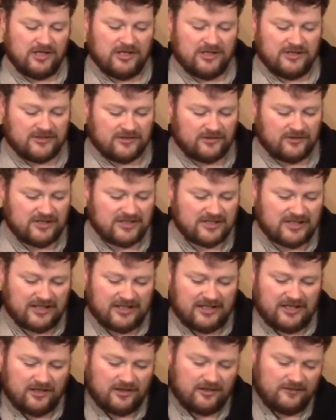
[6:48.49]
So this guy
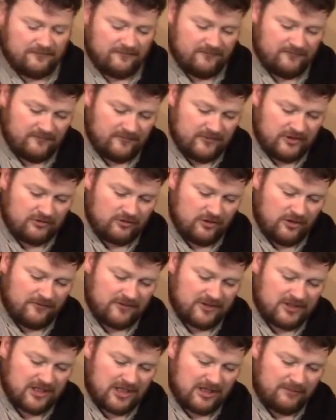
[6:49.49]
here, screw off the
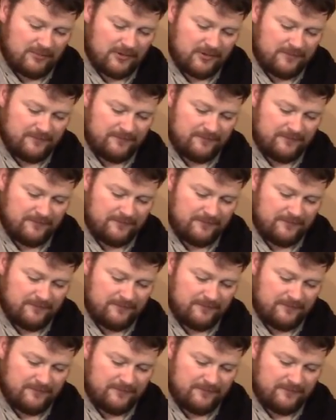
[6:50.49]
top.